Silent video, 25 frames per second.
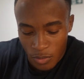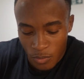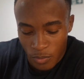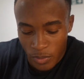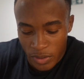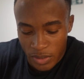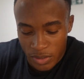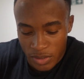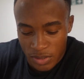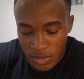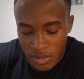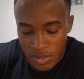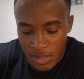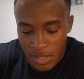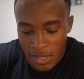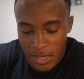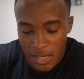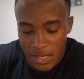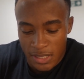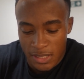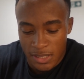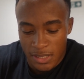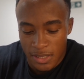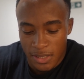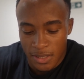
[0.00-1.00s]
what it's
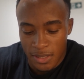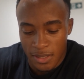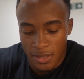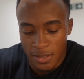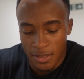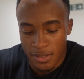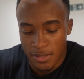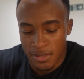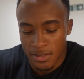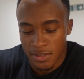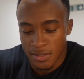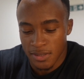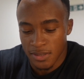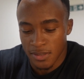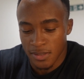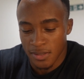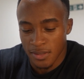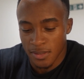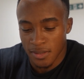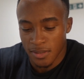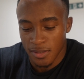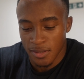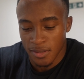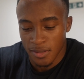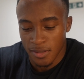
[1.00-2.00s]
saying. Let's
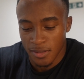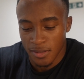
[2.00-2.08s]
see.